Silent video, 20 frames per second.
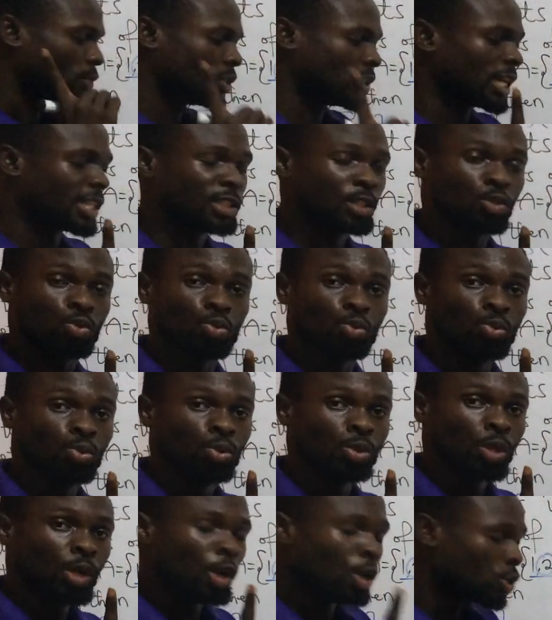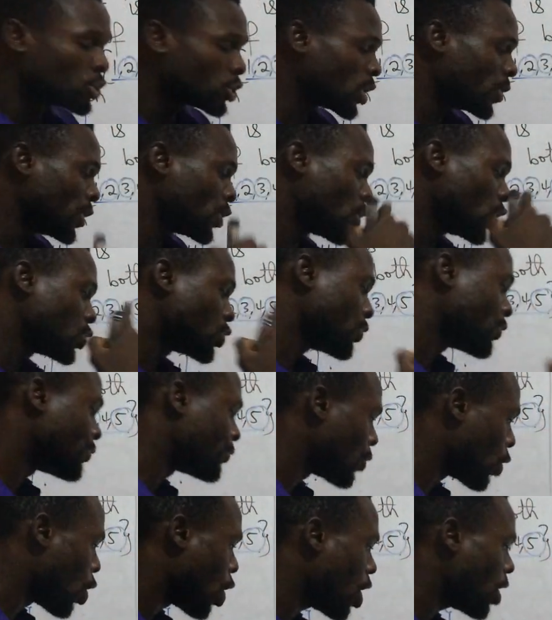give you 32. So we go to
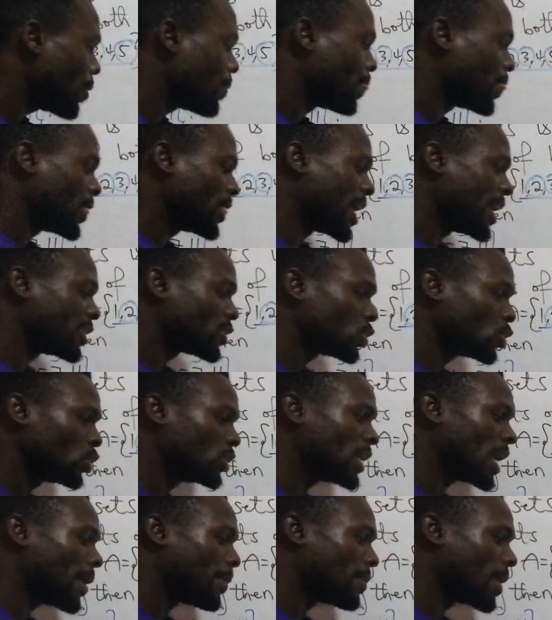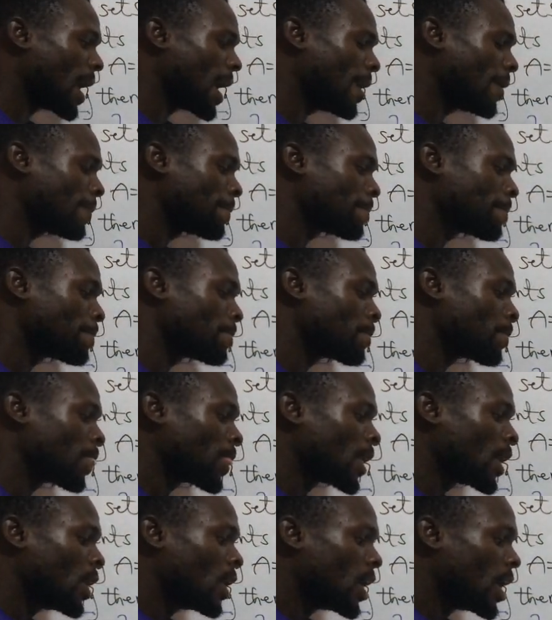4, there is no number.
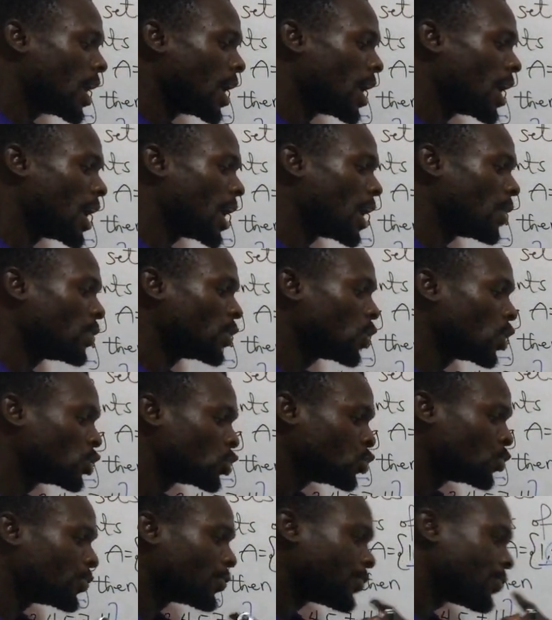We go to